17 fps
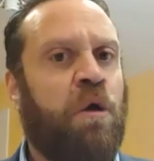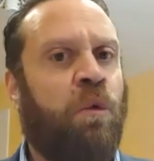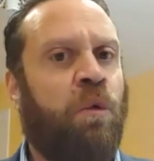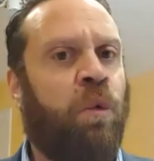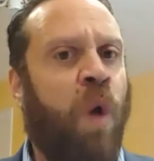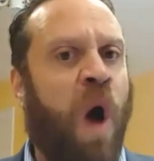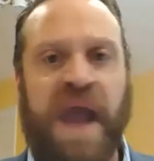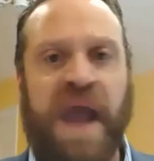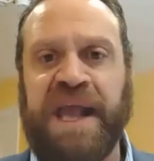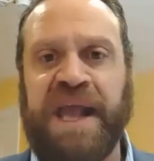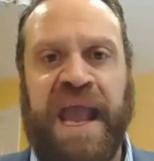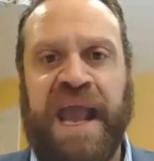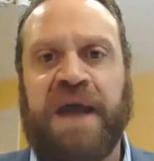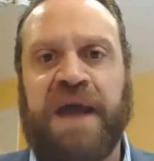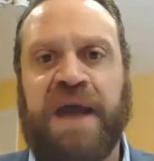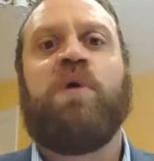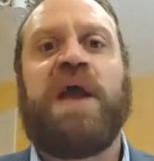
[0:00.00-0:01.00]
Why
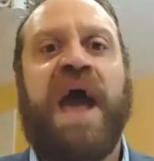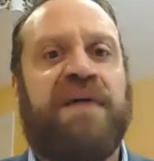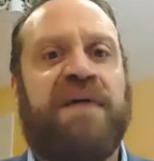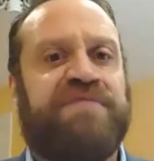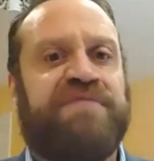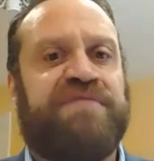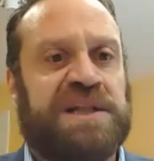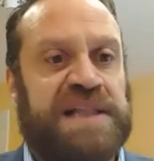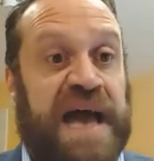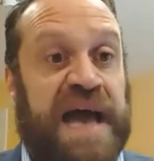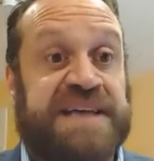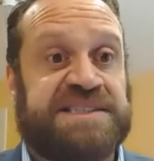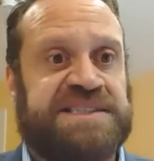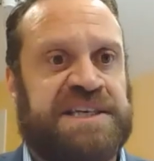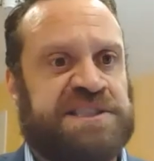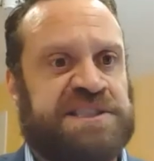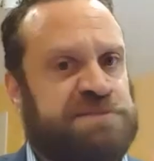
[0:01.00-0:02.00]
can't we have a
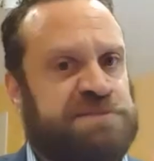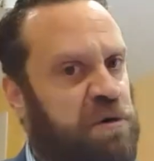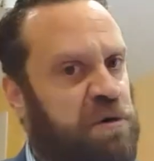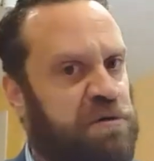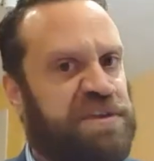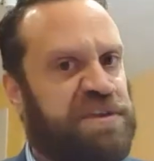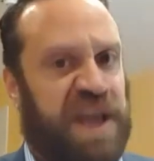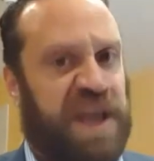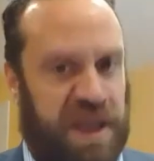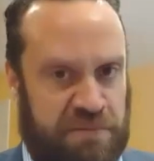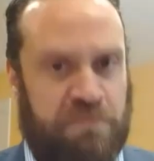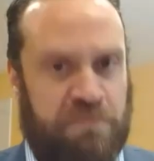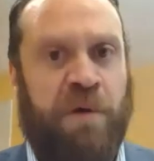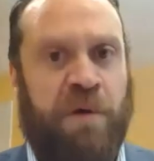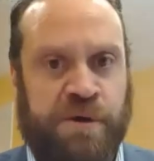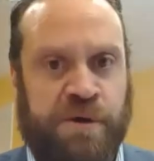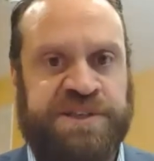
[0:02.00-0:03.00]
class that's both in
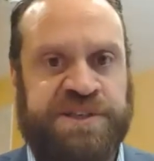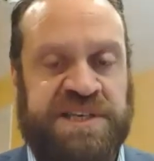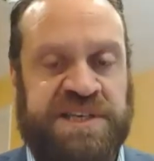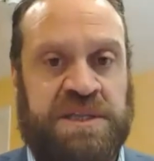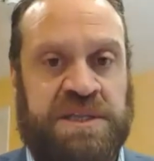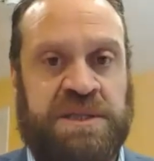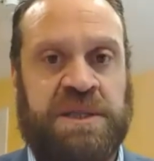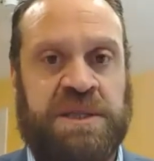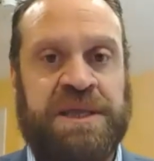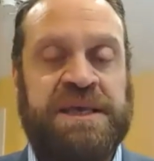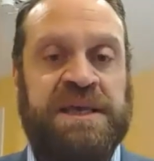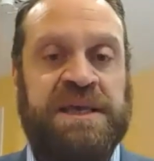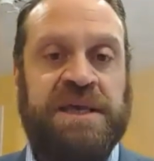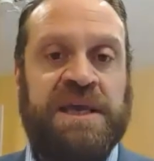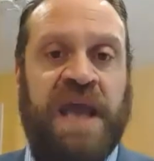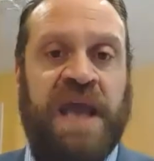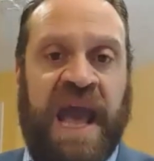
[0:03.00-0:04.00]
person
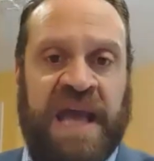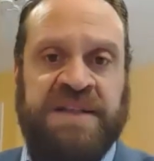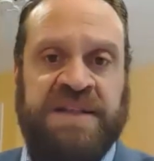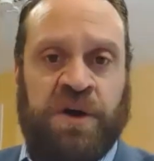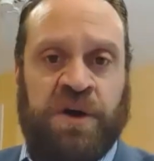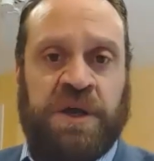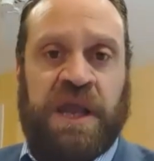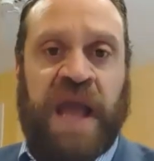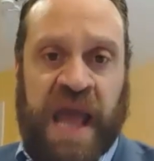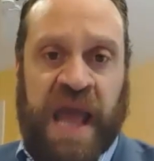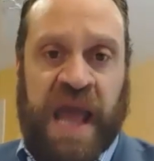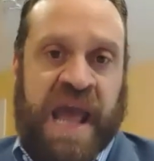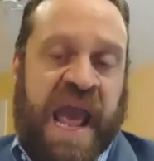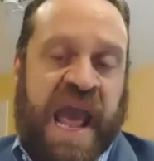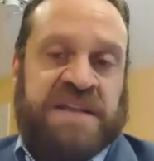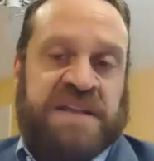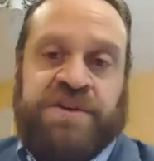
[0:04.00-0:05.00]
and
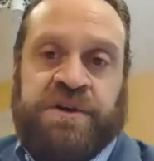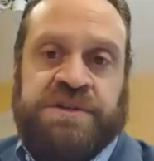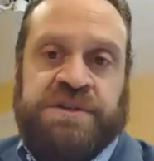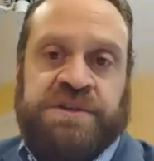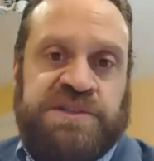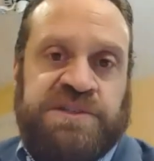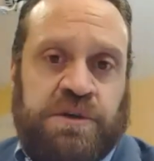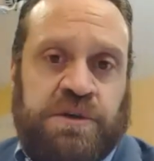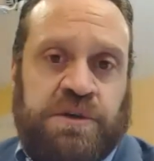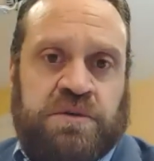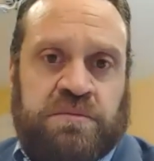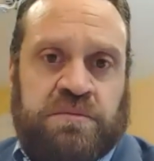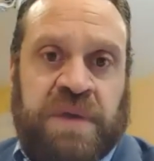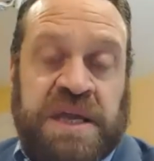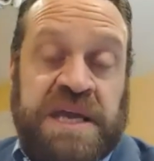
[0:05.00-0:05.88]
on Zoom?